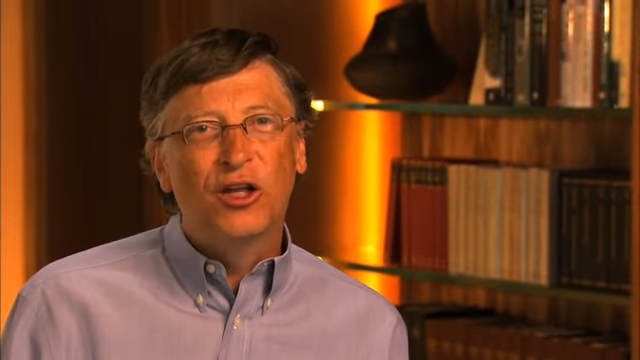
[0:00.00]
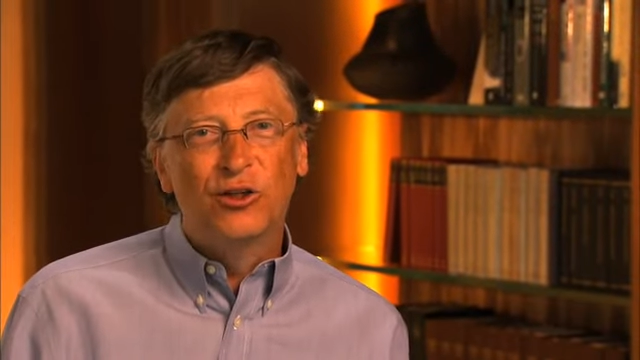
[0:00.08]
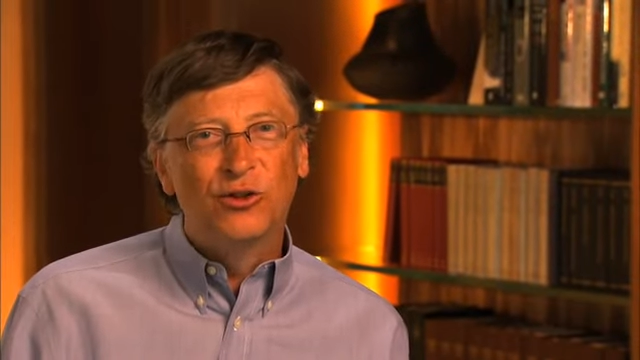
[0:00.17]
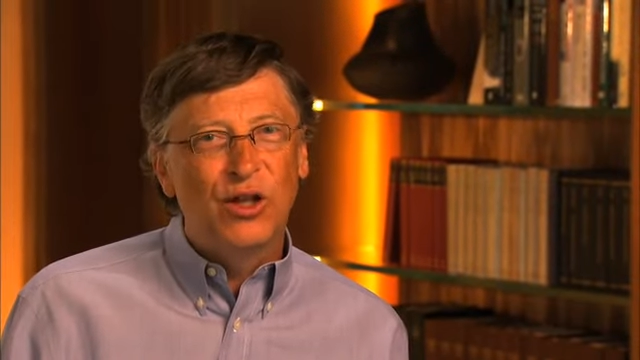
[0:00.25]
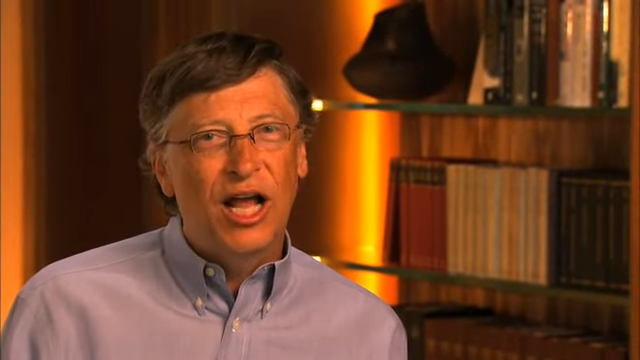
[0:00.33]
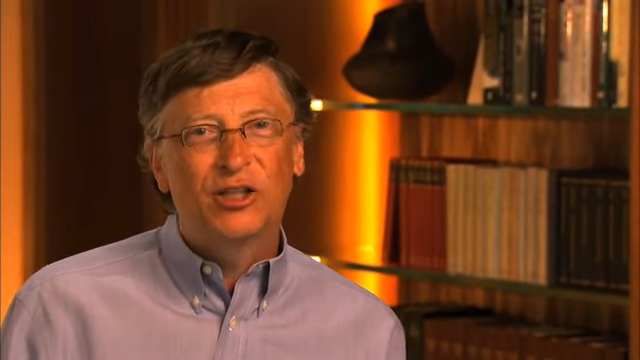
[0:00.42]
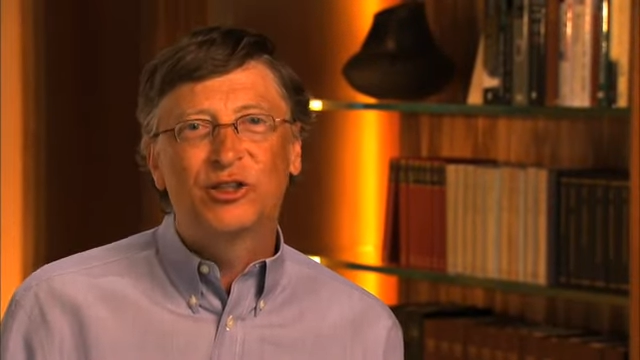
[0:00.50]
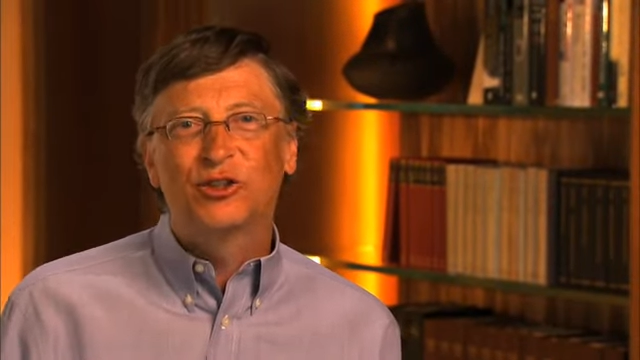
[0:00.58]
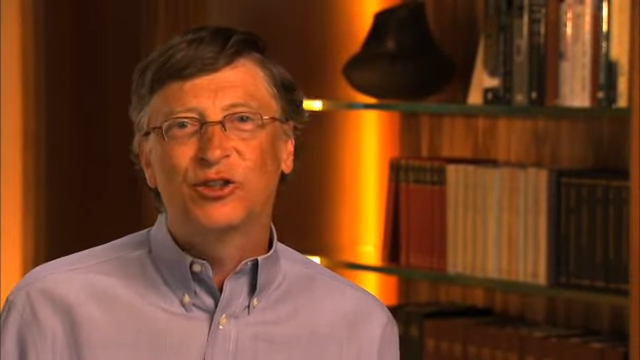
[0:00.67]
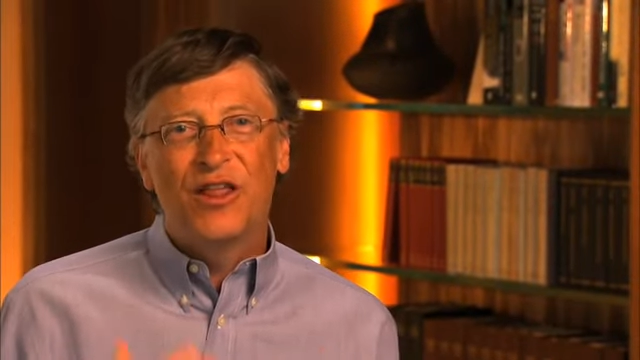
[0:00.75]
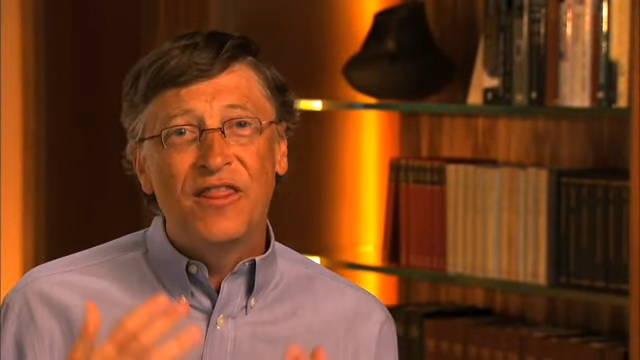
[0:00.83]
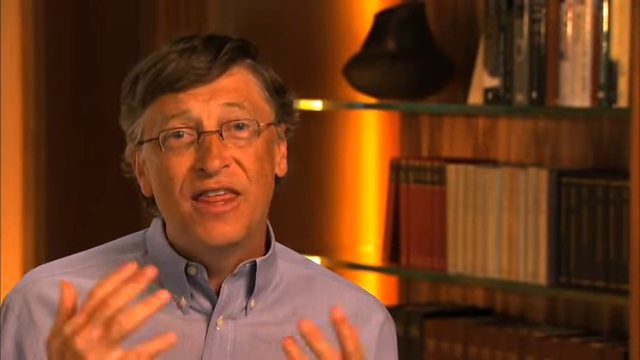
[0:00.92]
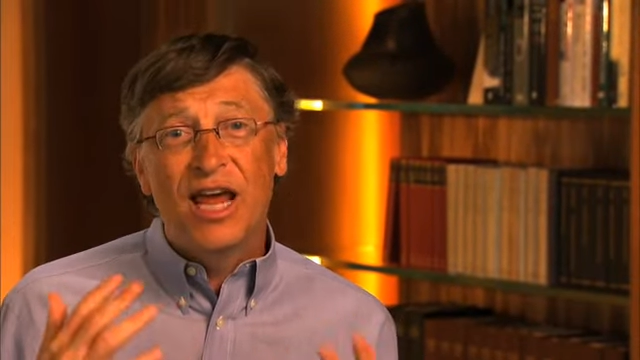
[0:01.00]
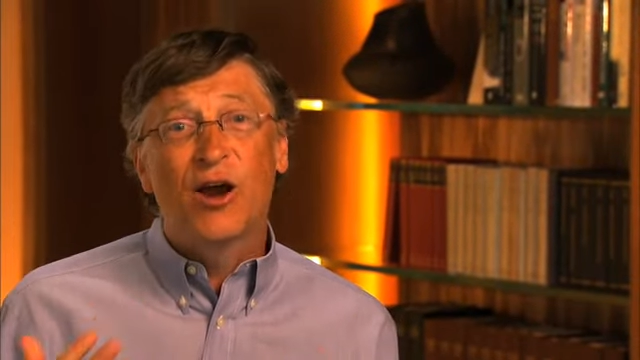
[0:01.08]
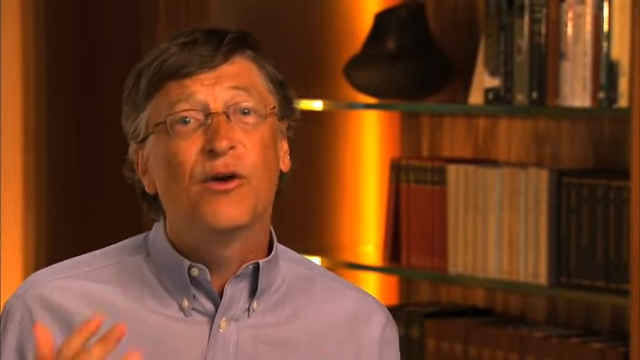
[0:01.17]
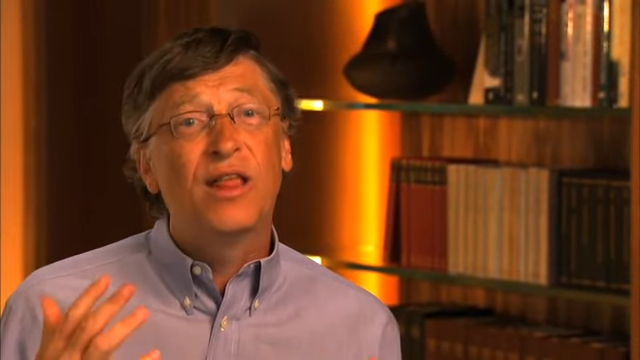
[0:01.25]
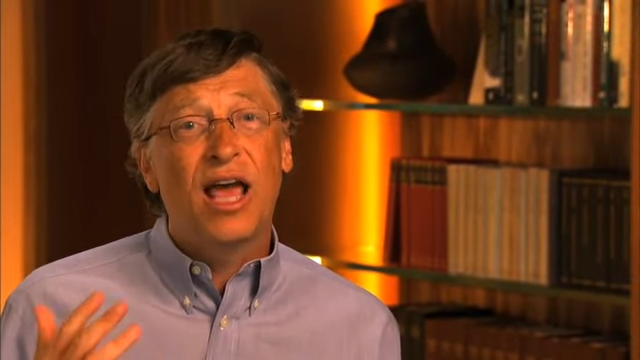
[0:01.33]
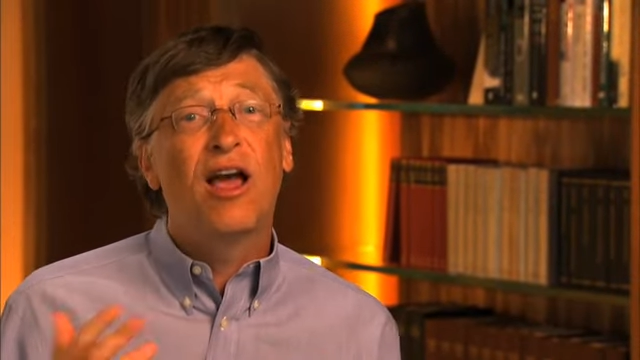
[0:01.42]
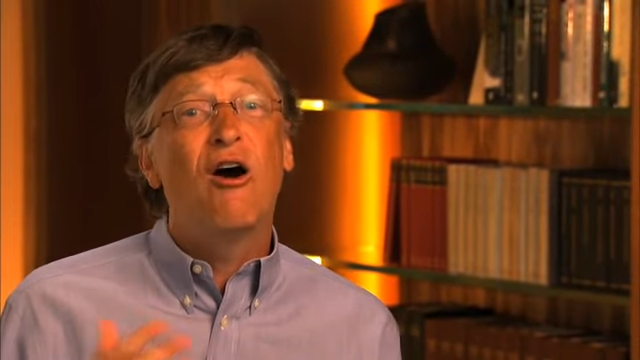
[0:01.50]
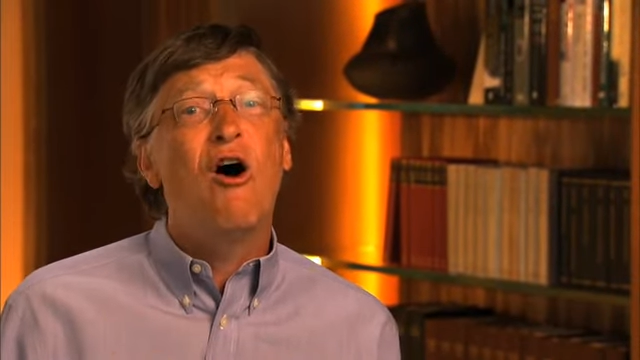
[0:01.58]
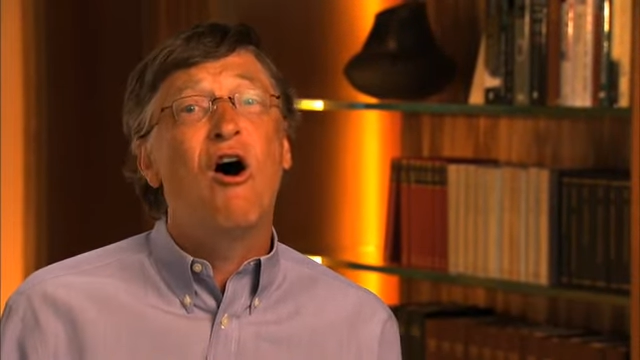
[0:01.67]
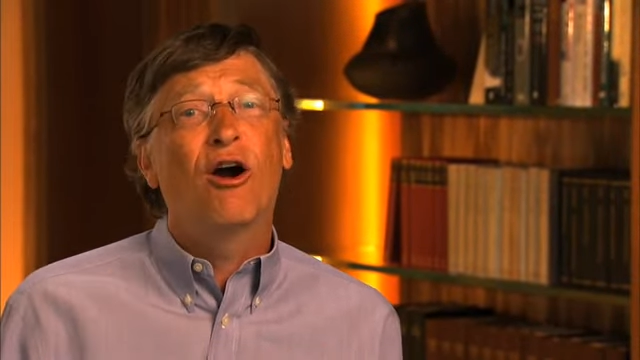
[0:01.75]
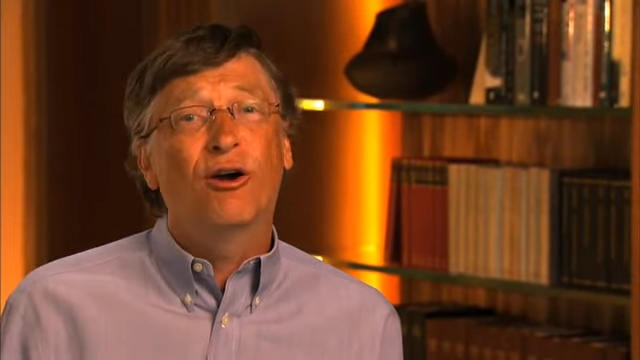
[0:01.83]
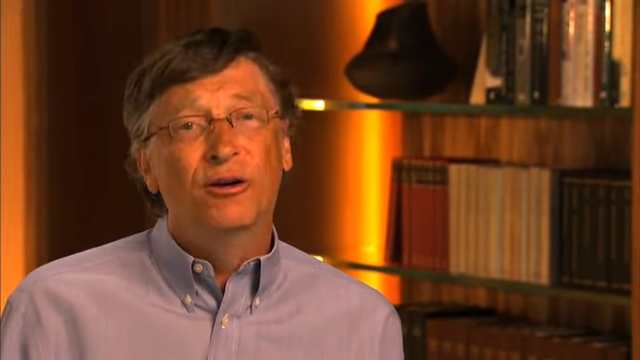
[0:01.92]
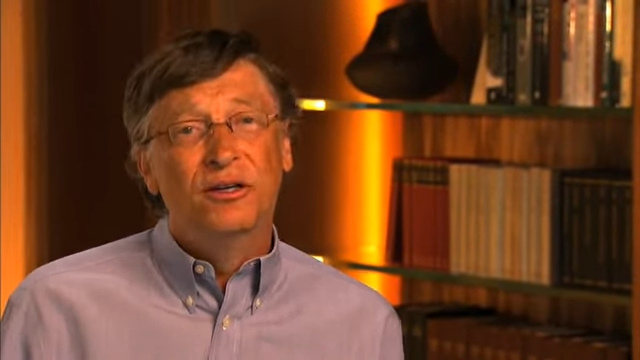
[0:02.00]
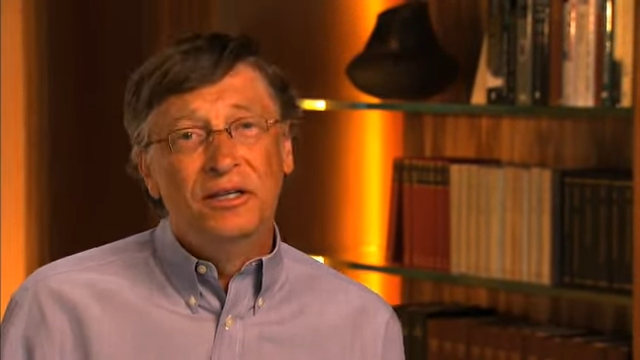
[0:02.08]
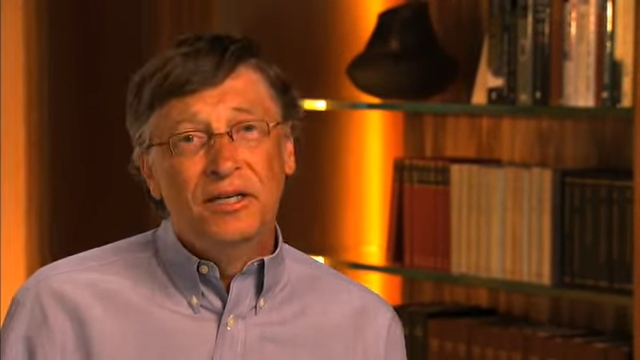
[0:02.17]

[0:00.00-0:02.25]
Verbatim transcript: those lectures, and there they are.